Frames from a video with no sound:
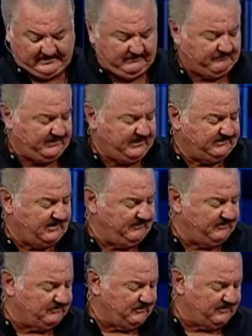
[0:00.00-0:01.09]
in prayer time
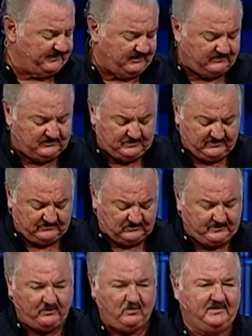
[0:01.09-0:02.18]
this morning, the Holy Spirit just
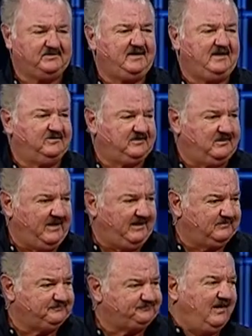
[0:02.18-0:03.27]
spoke one sentence to me.
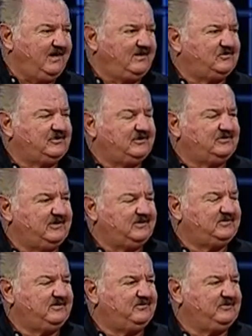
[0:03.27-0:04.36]
Each
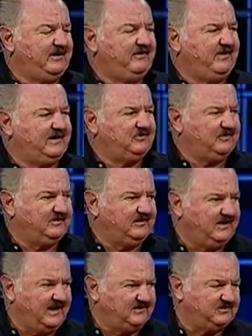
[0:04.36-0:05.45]
successive generation
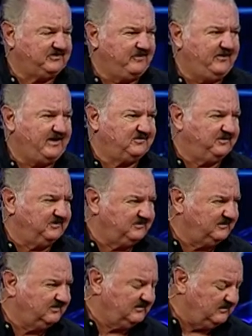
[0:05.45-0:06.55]
has its own exodus.